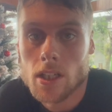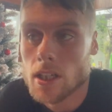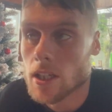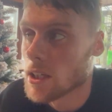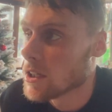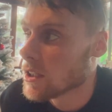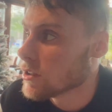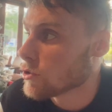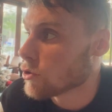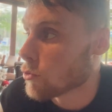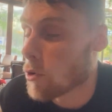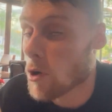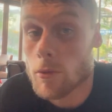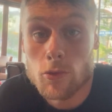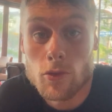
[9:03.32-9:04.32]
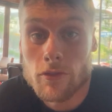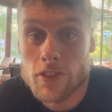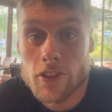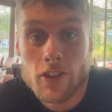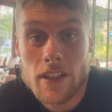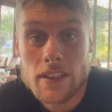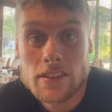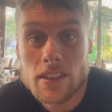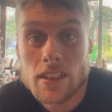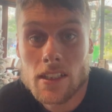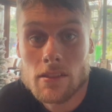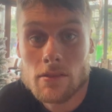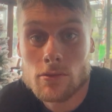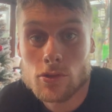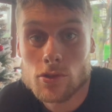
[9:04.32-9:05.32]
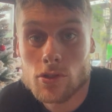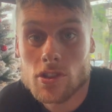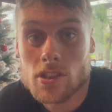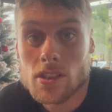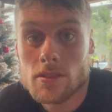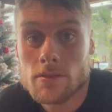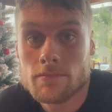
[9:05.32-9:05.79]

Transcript: know what I'm doing for the rest of the day, we'll see.